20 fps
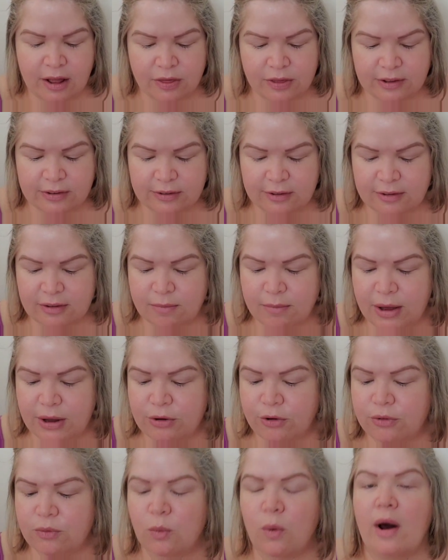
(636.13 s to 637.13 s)
This is
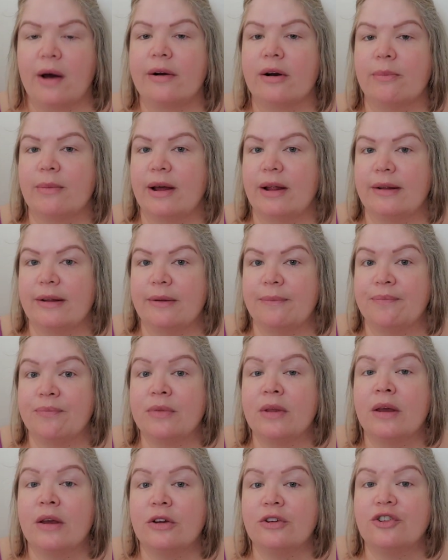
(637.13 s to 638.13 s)
muddled
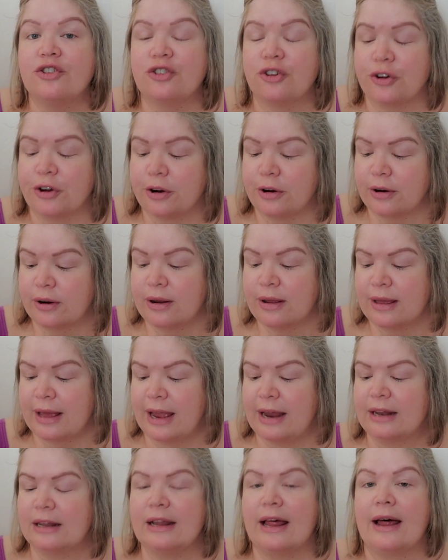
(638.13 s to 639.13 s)
watermelon, sugar,
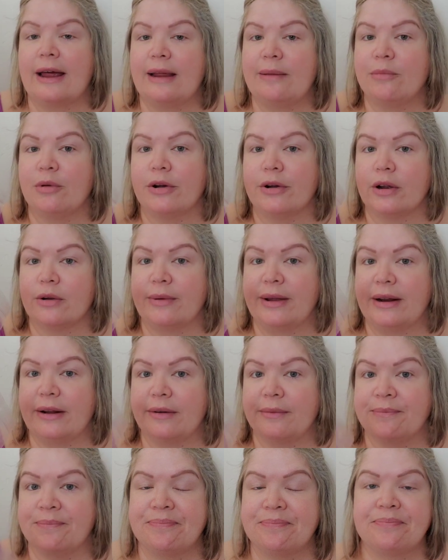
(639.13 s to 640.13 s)
and lime
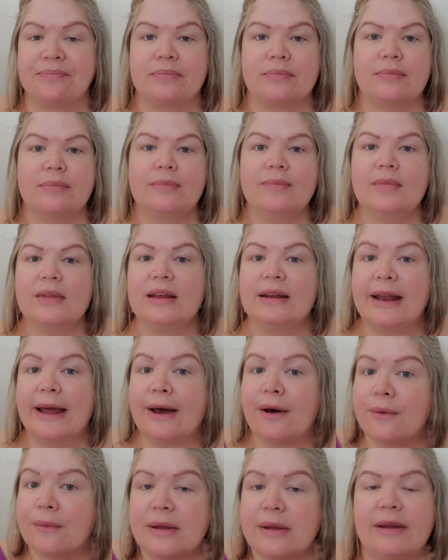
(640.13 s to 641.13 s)
margarita.
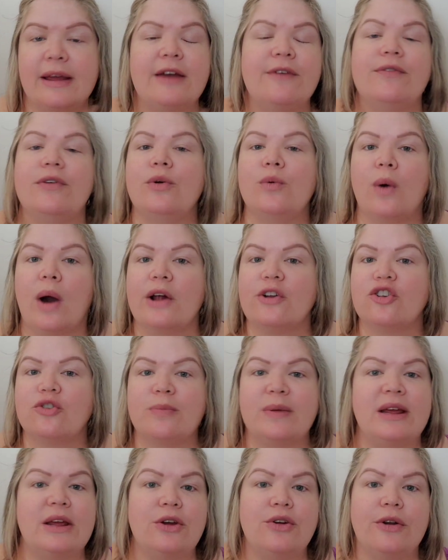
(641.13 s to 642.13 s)
Now, if you
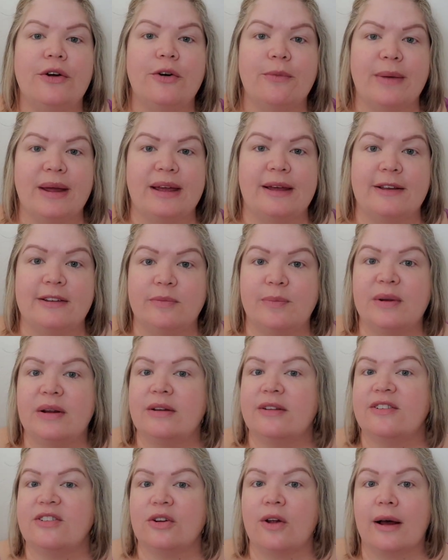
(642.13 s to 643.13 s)
watch me, you know my
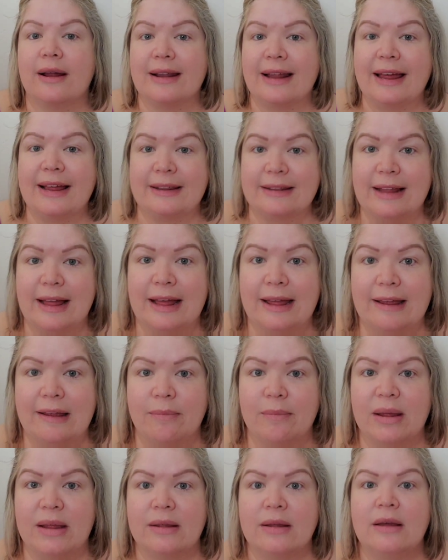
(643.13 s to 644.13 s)
husband does not like
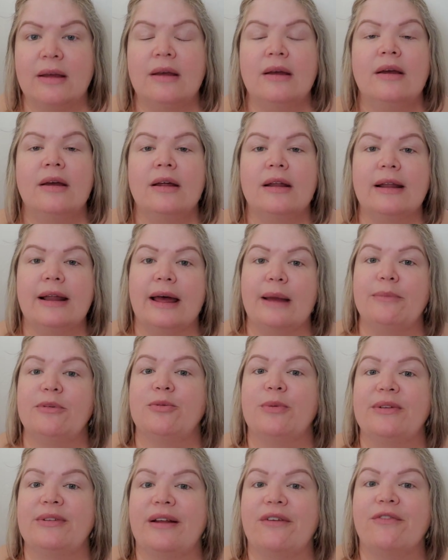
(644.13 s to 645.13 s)
lime. Lime
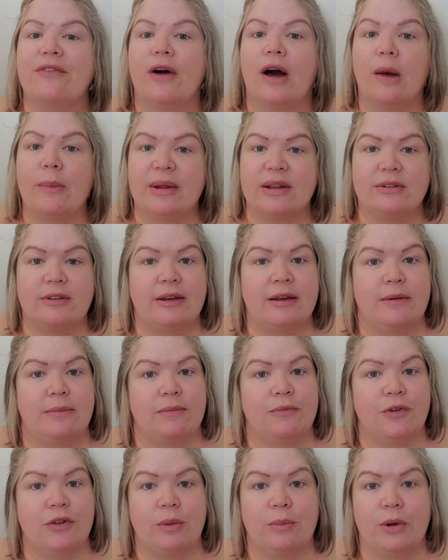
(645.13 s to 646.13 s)
smells like vomit to
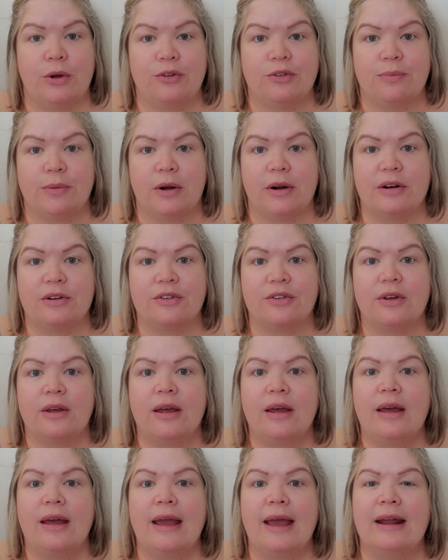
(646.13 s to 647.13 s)
him for the most part.
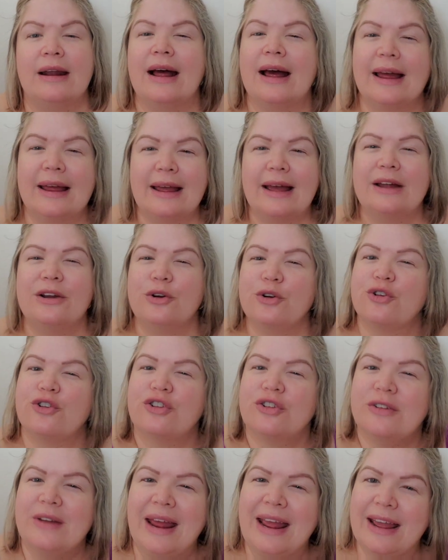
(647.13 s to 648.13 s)
And I
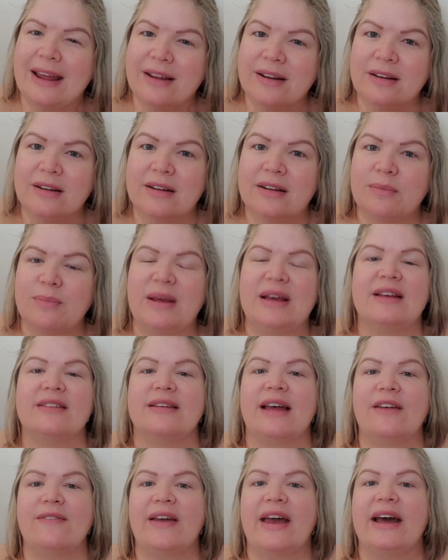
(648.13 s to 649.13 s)
understand it because
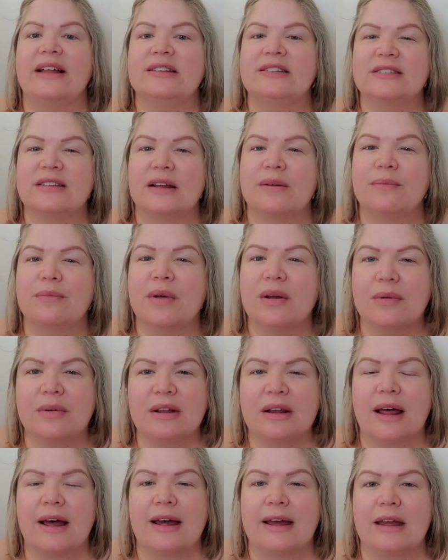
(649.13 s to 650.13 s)
I've had some
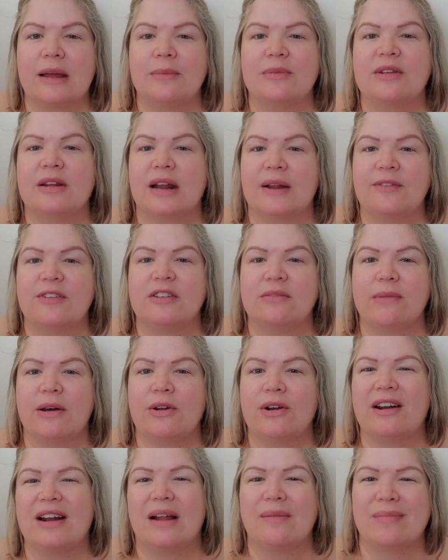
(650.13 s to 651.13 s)
limes and I've
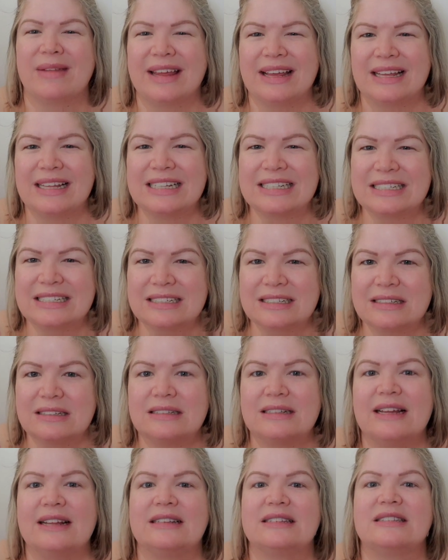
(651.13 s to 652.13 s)
smelled it. I'm like,
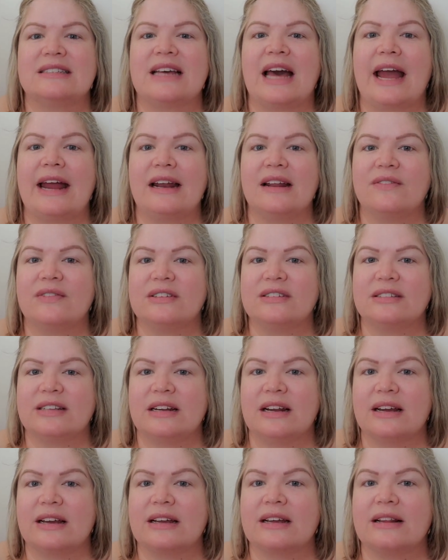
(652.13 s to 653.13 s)
oh, it's kind of
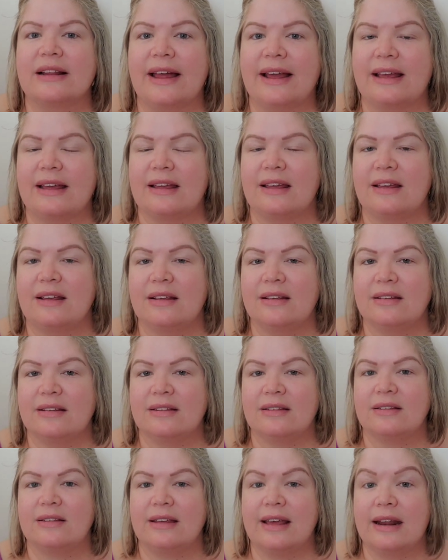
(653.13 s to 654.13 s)
acidic like
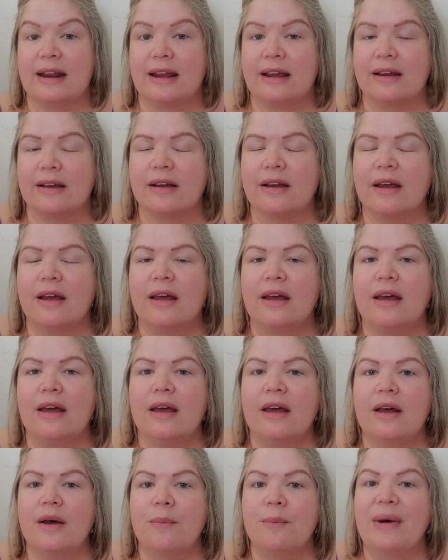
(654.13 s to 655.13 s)
he's getting.
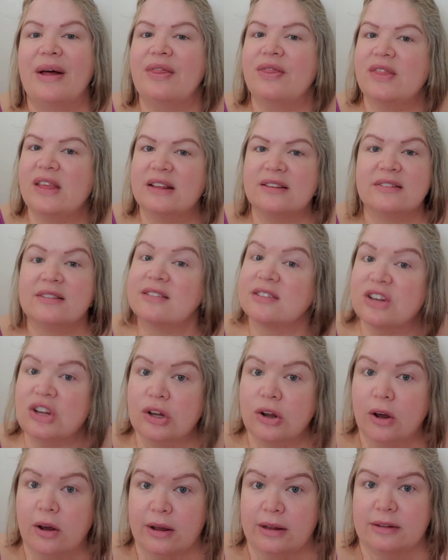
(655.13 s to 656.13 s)
But this is
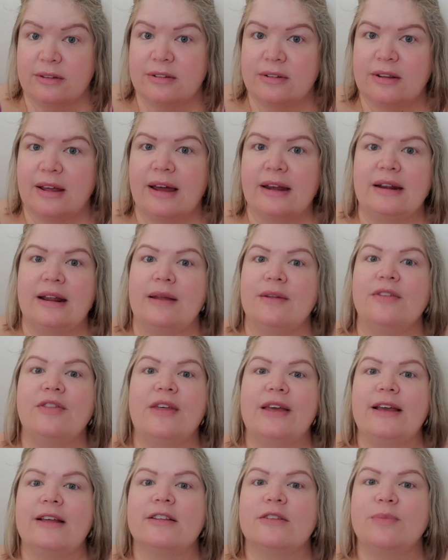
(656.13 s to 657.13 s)
not. And I
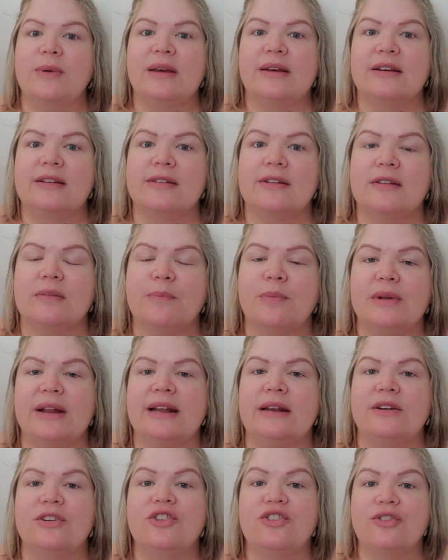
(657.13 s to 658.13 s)
think it's because it's
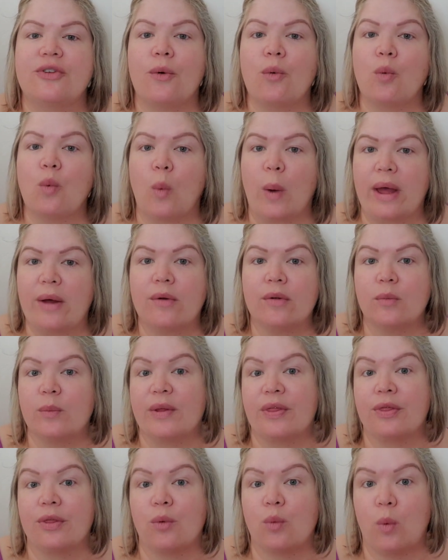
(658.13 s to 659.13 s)
blended so well
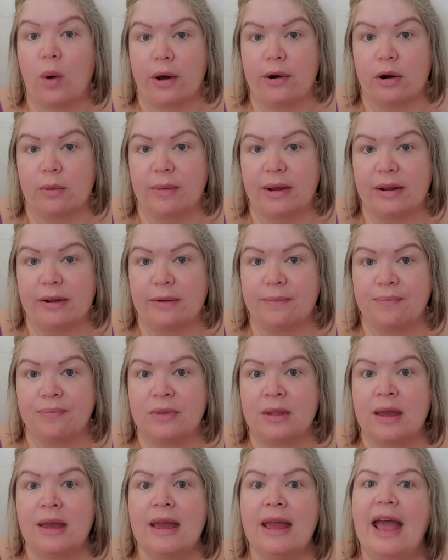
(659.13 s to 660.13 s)
with the watermelon
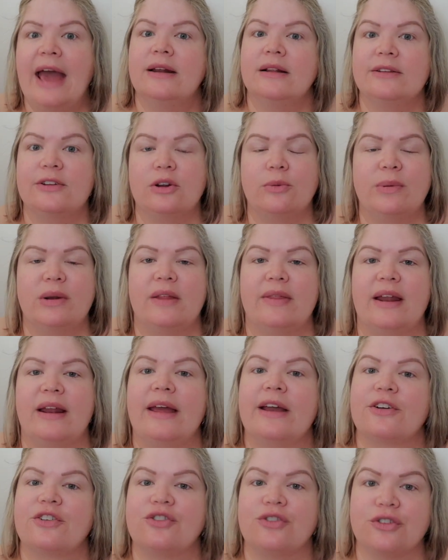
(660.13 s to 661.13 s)
and a little bit of
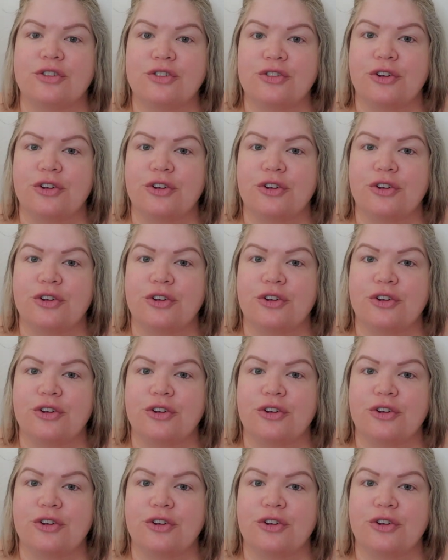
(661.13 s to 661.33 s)
that extra